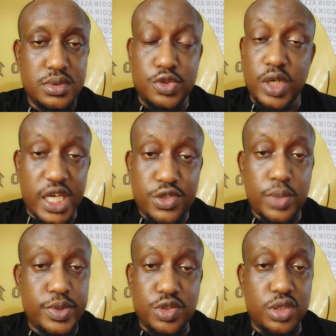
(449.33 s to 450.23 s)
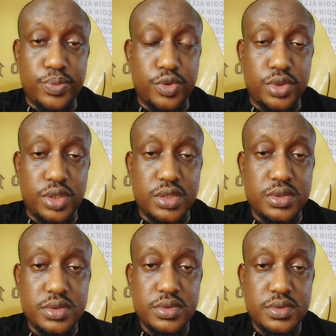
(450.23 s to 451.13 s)
So airdrop is not a product.
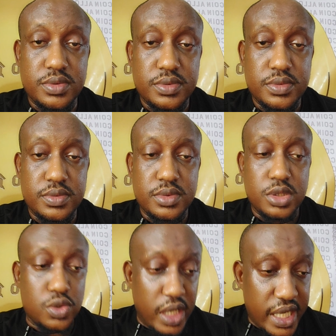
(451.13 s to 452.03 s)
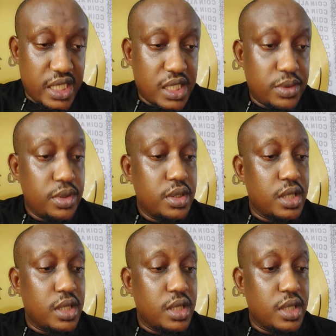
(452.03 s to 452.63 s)
So any